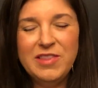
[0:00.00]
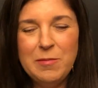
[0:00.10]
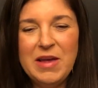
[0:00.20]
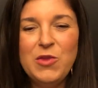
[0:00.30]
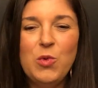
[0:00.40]
They
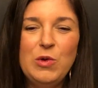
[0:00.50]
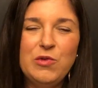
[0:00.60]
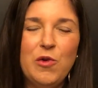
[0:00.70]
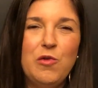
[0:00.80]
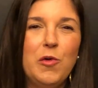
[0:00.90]
make the rules
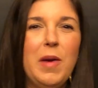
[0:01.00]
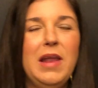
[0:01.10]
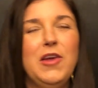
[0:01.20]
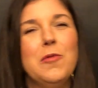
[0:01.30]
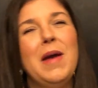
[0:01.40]
for
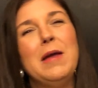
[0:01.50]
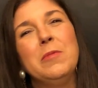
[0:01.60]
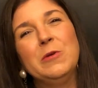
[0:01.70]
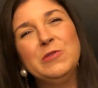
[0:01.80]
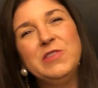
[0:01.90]
formatting your
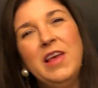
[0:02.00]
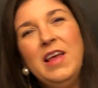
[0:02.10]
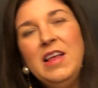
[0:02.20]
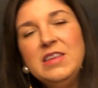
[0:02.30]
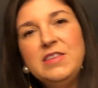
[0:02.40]
papers.
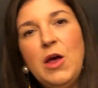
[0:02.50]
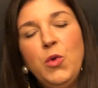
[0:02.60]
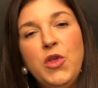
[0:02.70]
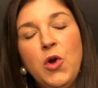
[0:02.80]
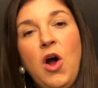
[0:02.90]
So
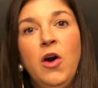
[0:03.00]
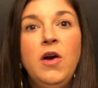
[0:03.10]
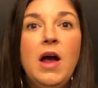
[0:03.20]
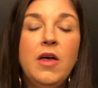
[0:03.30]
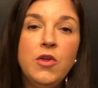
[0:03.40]
there
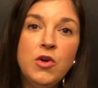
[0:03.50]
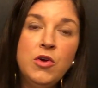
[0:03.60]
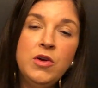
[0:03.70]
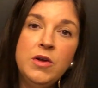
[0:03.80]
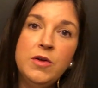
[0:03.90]
are other
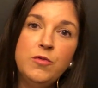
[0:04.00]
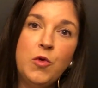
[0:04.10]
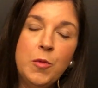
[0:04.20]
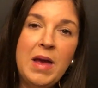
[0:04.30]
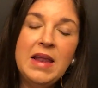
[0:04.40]

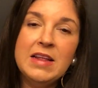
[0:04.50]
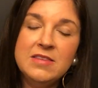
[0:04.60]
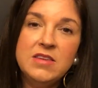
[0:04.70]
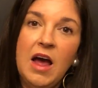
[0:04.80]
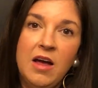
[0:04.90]
formatting
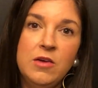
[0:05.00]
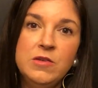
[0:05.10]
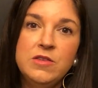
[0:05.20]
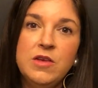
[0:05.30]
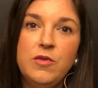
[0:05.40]

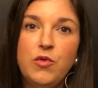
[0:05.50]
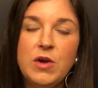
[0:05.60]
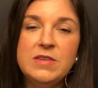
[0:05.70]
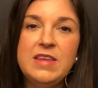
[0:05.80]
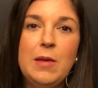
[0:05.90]
styles. For
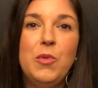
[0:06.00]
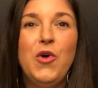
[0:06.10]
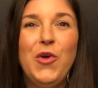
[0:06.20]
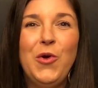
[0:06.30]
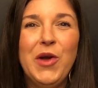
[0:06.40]
example,
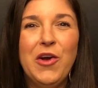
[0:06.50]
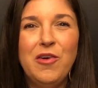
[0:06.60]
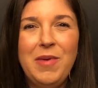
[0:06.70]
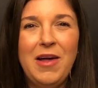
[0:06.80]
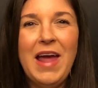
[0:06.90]
you'll hear
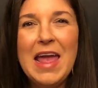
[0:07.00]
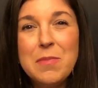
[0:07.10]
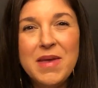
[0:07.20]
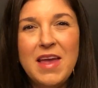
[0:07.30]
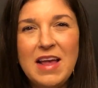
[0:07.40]
about
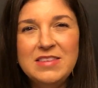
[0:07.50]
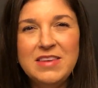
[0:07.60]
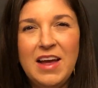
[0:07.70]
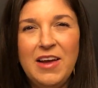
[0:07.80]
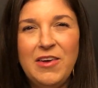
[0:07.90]
APA
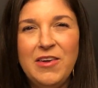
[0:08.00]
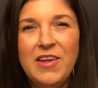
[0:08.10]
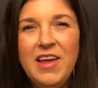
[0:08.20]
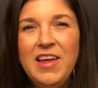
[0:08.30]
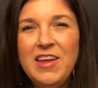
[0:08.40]
style.
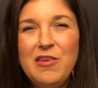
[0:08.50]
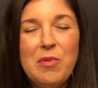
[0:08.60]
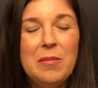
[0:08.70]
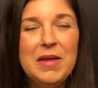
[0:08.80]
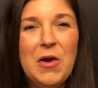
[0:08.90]
You've
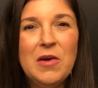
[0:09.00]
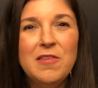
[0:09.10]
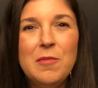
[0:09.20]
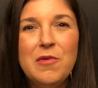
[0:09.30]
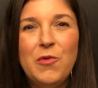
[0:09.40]
probably heard of
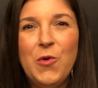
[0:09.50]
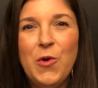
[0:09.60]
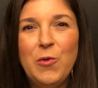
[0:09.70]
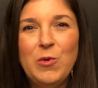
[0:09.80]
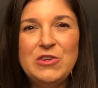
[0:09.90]
it
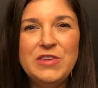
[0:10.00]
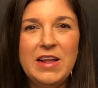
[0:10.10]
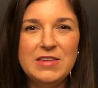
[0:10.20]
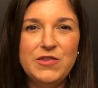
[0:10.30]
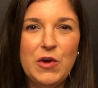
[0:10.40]
before, which
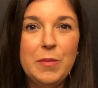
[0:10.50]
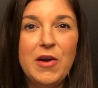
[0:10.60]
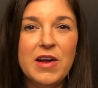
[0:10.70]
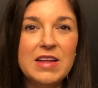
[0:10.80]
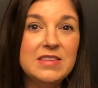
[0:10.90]
stands for
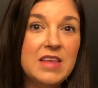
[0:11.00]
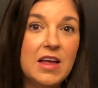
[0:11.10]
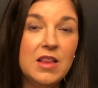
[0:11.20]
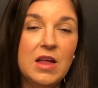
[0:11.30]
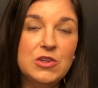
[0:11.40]
American
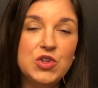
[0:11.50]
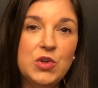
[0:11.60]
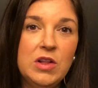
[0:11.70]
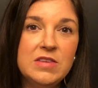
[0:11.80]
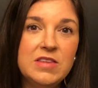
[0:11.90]

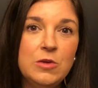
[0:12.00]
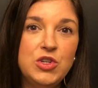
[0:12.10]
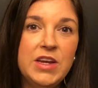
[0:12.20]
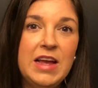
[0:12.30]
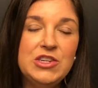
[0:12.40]
Psychological
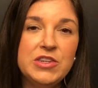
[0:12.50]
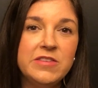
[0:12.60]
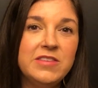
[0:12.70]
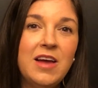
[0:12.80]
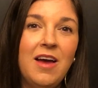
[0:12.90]
Association
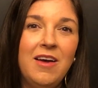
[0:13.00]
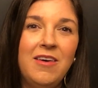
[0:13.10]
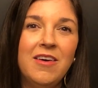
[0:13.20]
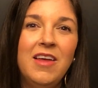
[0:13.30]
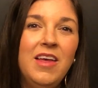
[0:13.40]

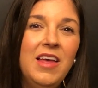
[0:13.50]
style.